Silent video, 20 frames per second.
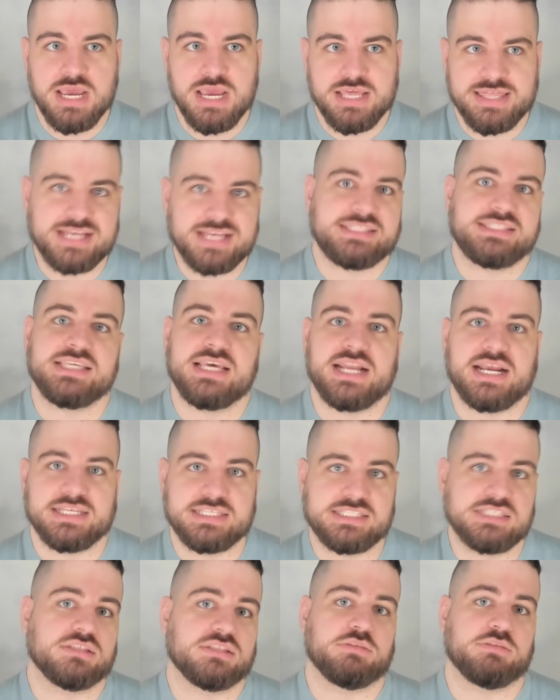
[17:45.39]
That said, I
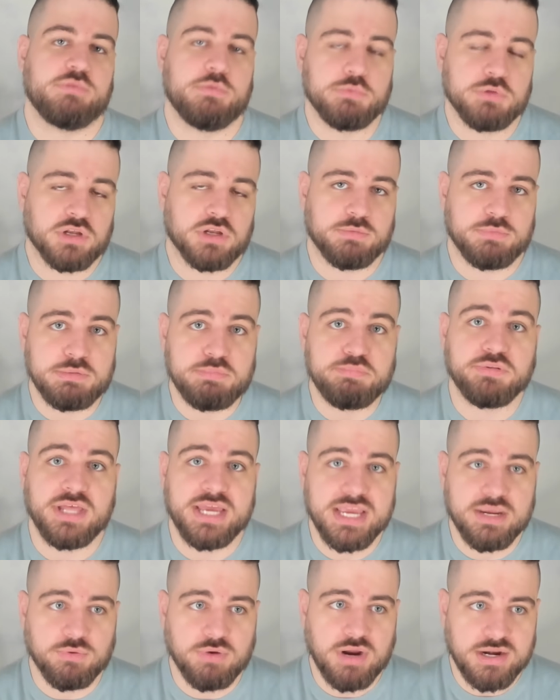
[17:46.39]
still think people are going to be
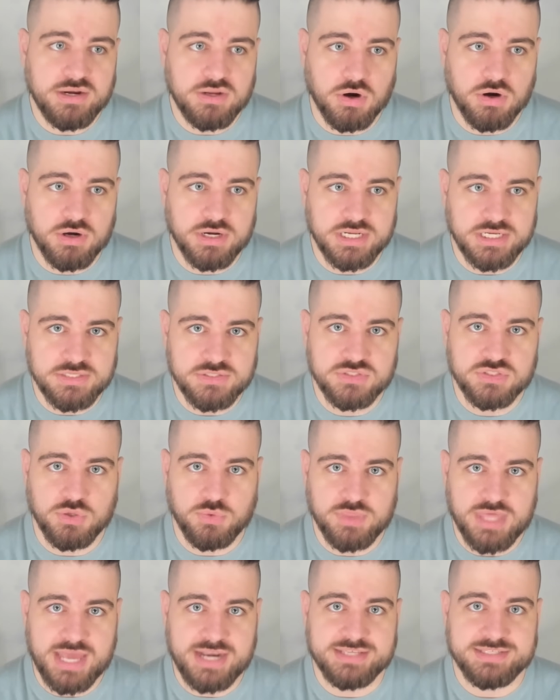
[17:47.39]
playing Red Guardian,
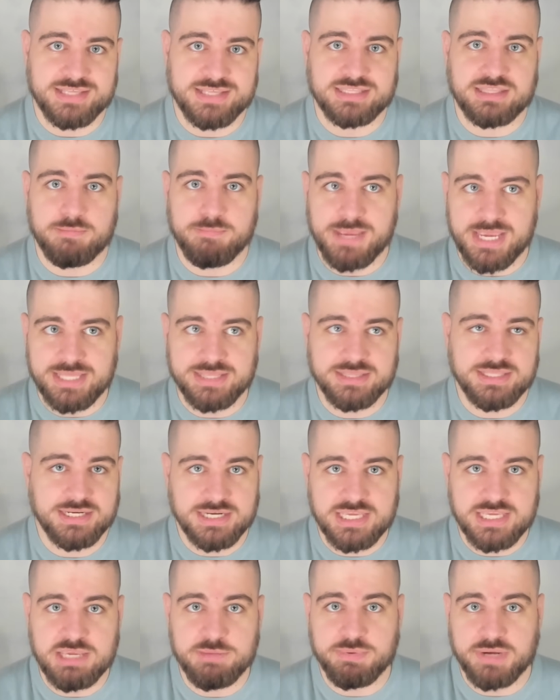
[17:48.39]
so that is like the main thing
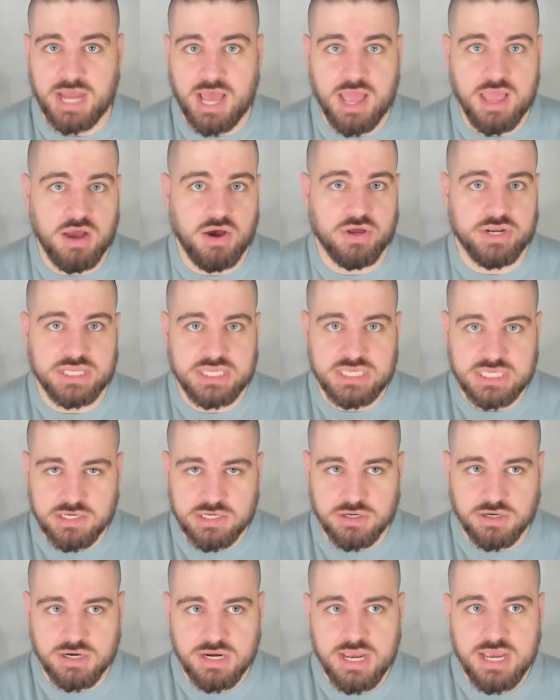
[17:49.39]
to keep an eye on
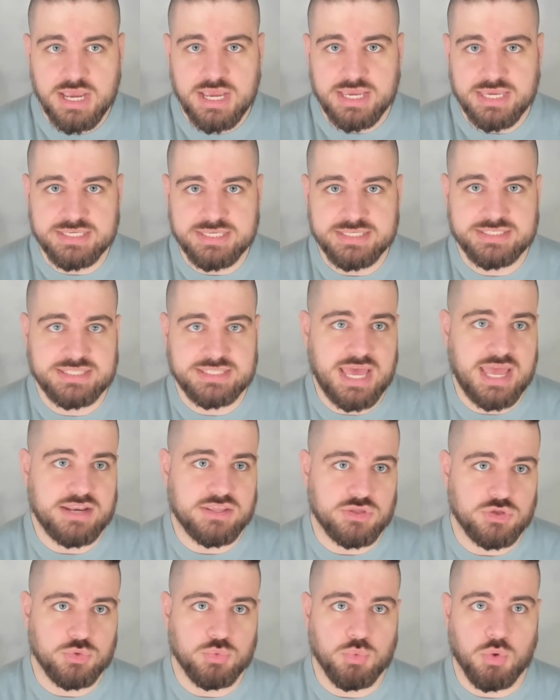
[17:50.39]
here, is
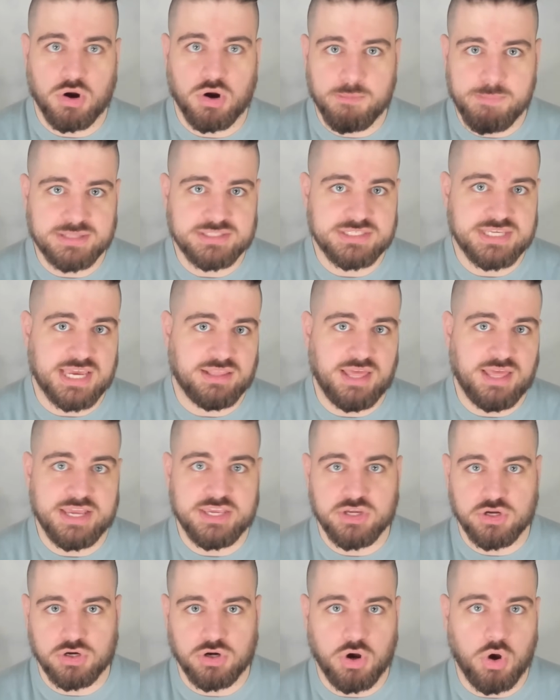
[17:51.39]
that you are about to get
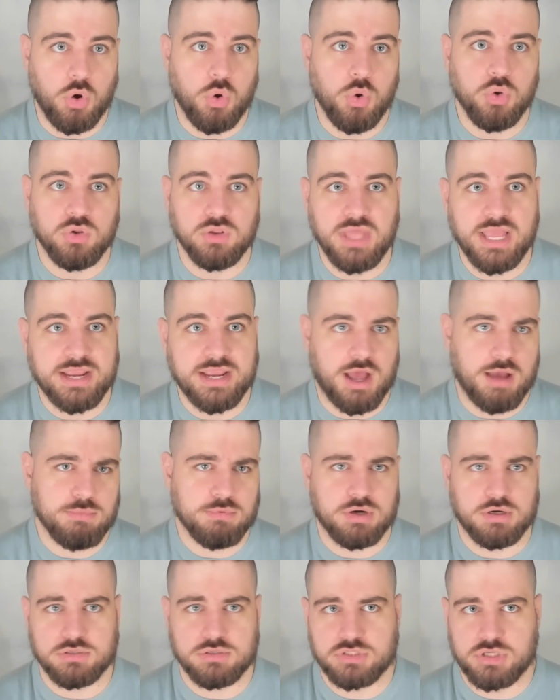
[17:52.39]
like your whole, like, I'm
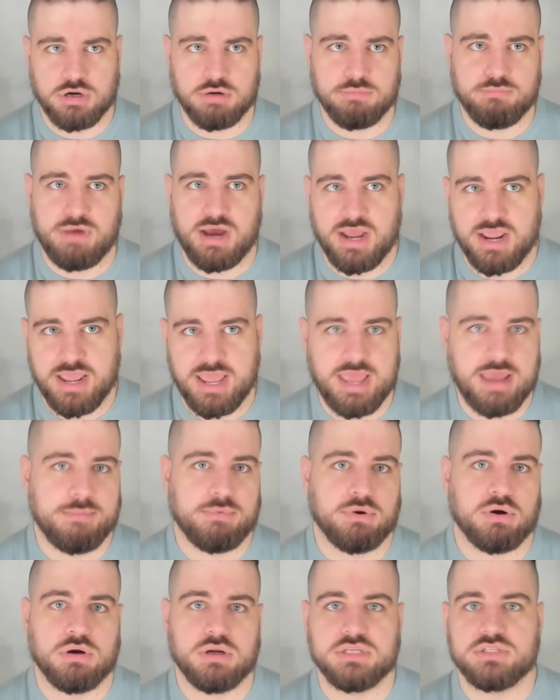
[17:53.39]
going to turn my
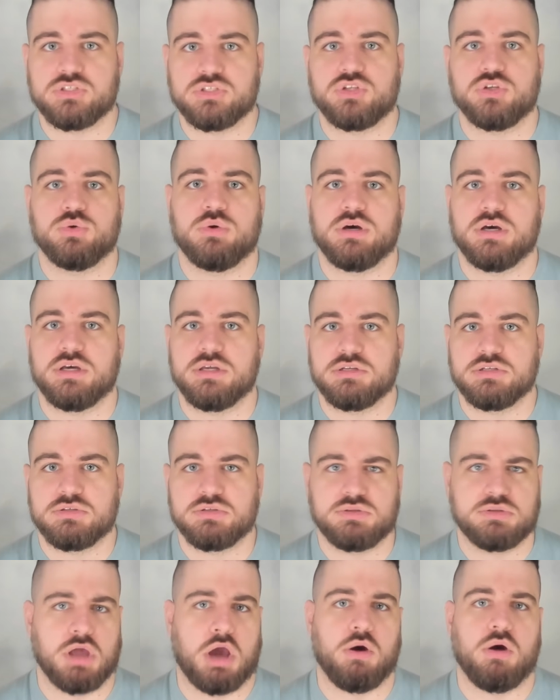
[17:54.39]
hammer into a
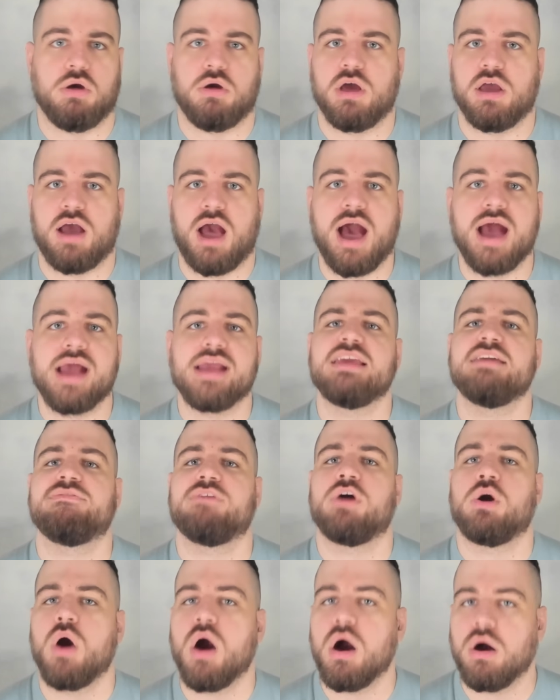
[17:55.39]
High
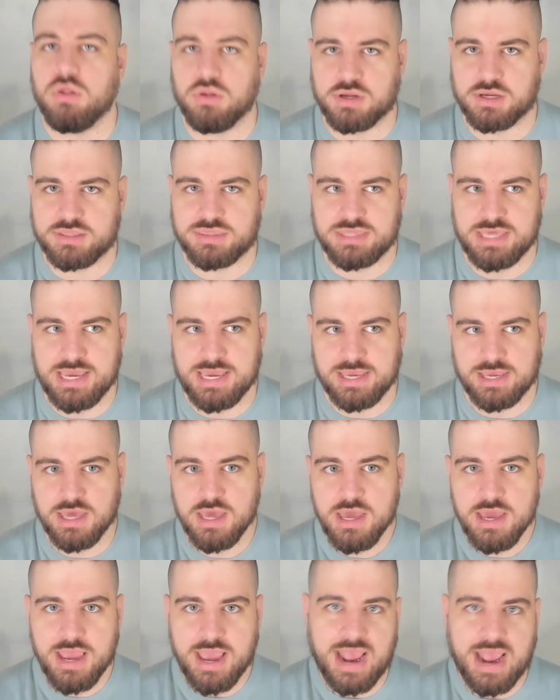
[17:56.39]
Evo Hulk thing.
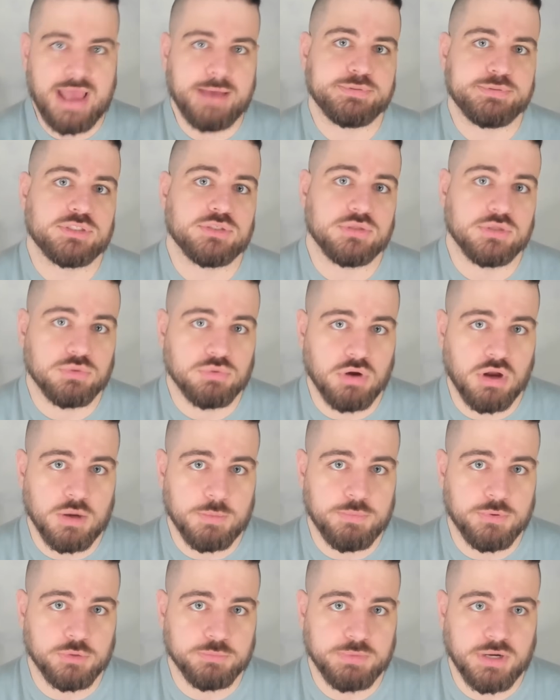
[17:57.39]
Absolutely
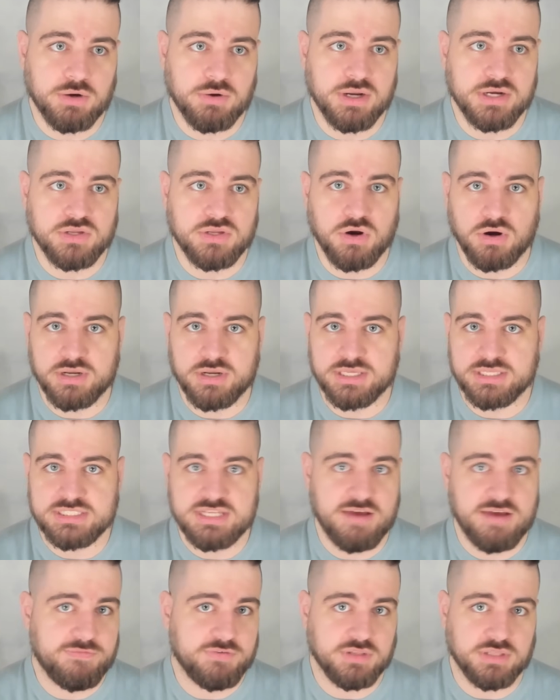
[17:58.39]
rug pulled by Red Guardian.
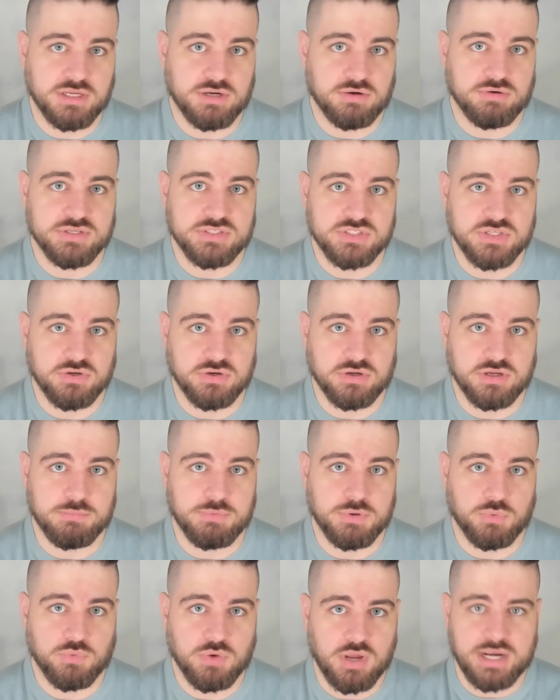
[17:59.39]
Definitely a risk you're going to
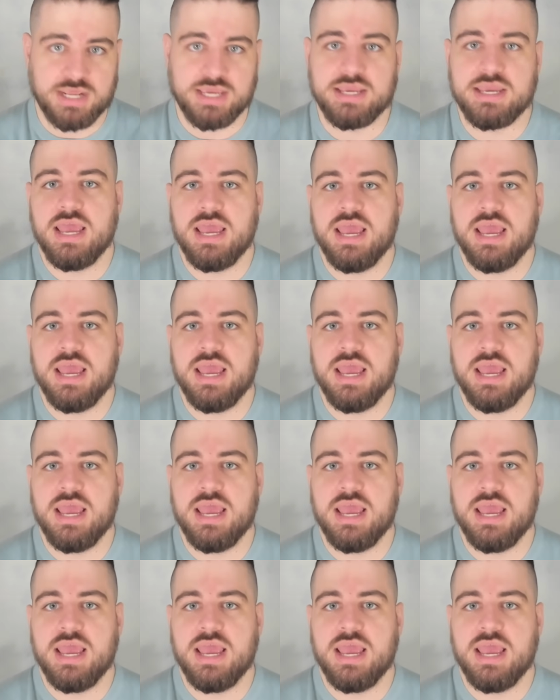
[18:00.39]
be running.